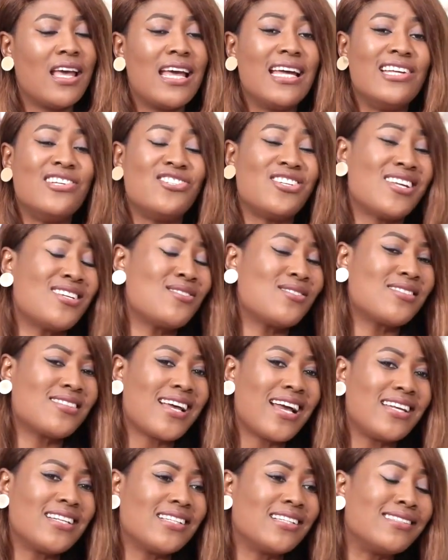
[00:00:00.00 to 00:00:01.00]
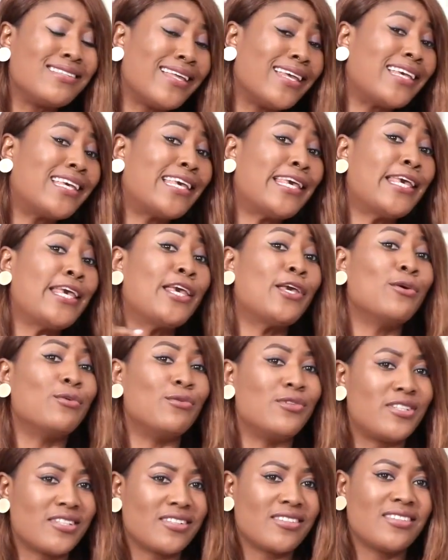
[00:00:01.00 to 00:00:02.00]
Genocidal, they
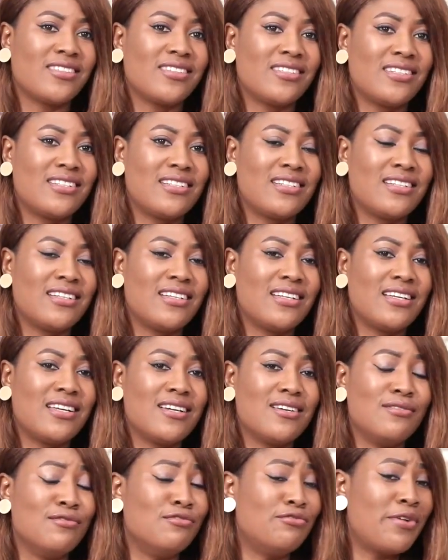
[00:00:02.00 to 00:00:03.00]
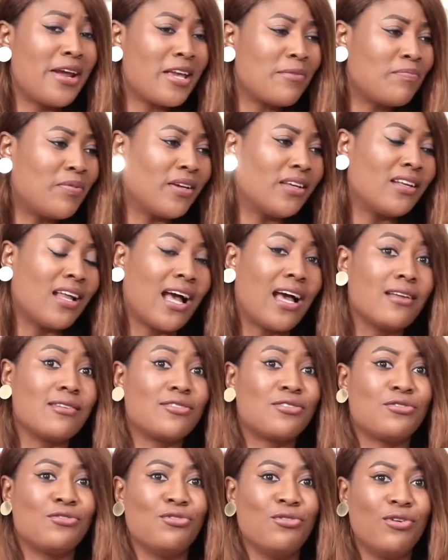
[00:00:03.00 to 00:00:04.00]
killed. Raping, and
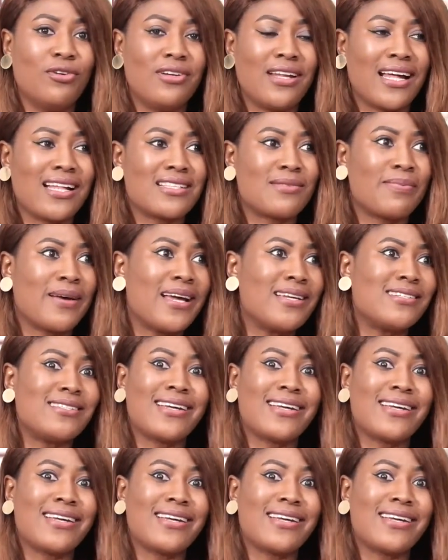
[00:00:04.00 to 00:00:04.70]
you know that by the